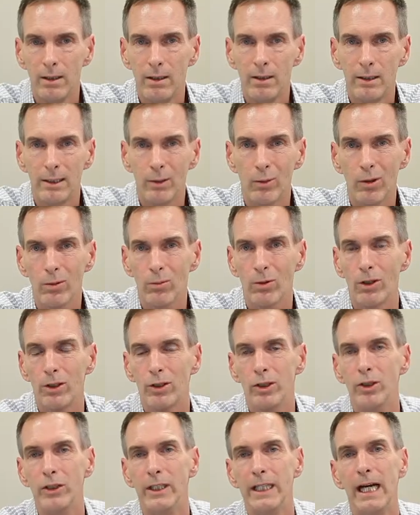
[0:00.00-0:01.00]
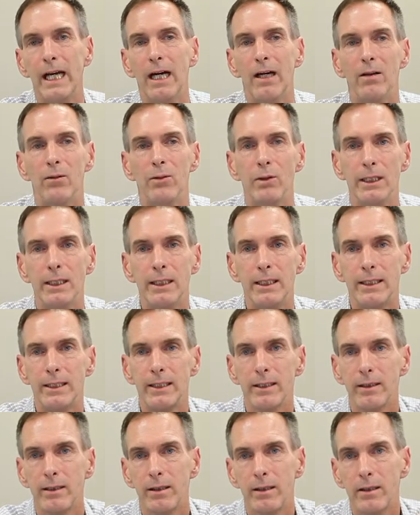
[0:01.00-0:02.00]
So what I want to do now is
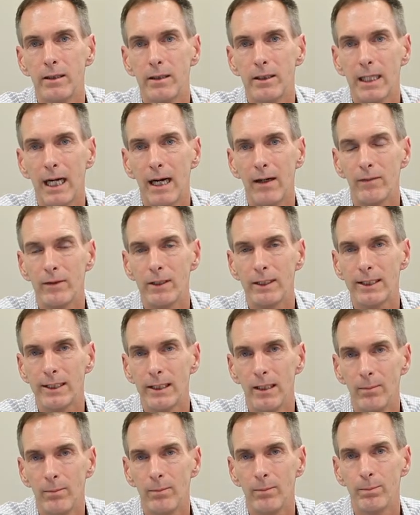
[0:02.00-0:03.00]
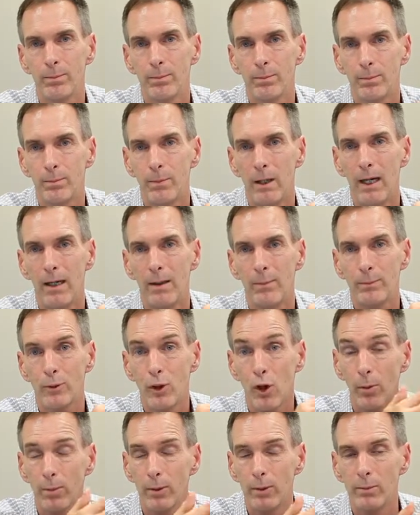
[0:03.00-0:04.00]
cover some
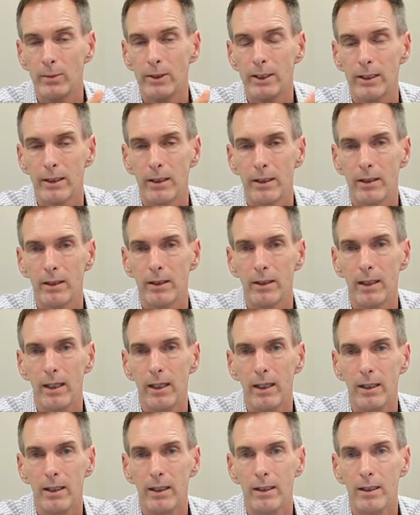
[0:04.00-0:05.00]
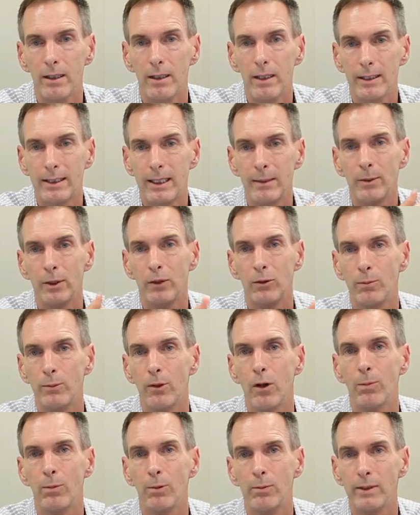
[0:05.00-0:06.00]
problems that are typical
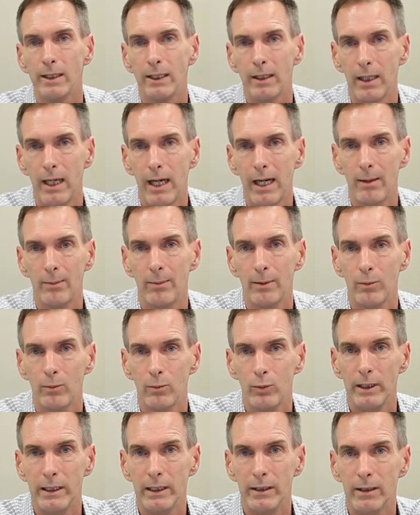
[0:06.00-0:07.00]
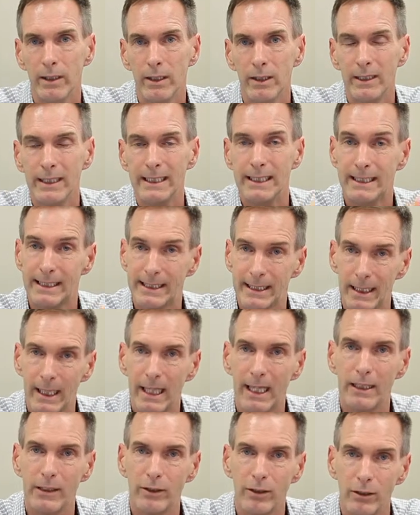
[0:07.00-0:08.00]
problems that happen with the
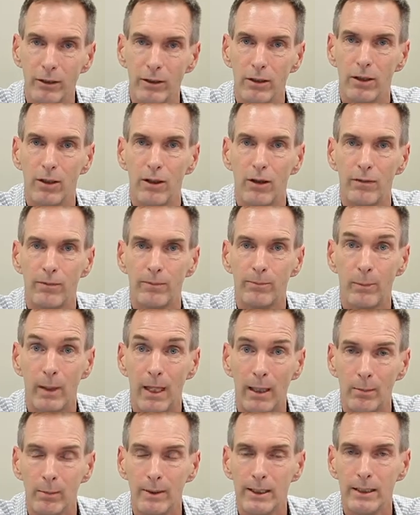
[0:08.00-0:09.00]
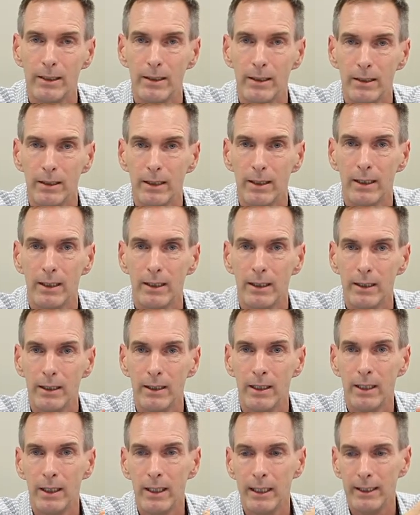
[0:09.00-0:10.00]
installation of pumps in
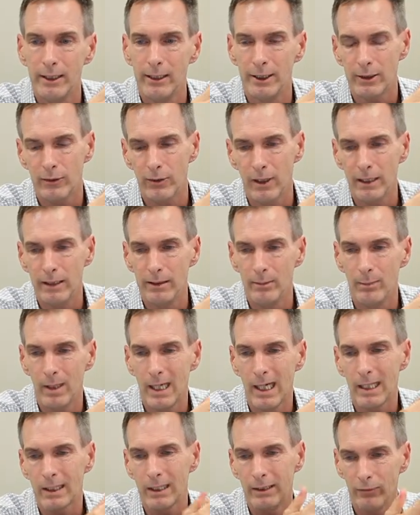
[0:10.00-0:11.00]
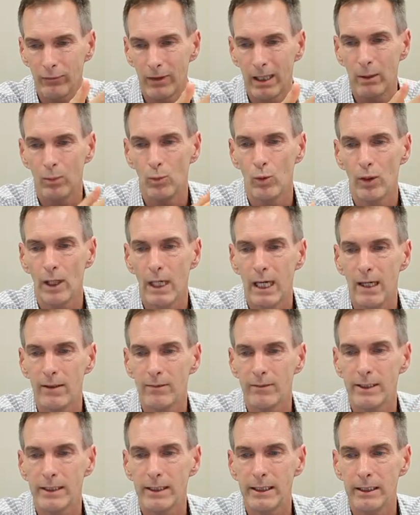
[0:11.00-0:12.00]
the Australian market in rainwater
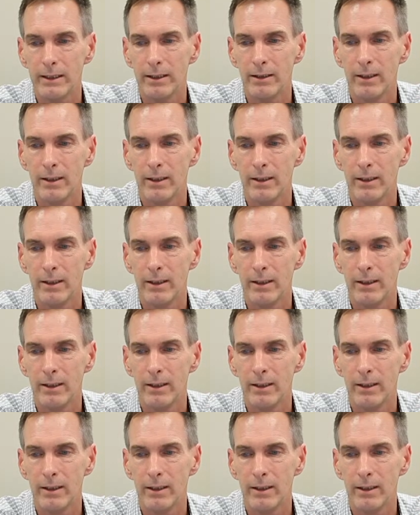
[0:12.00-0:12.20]
harvesting,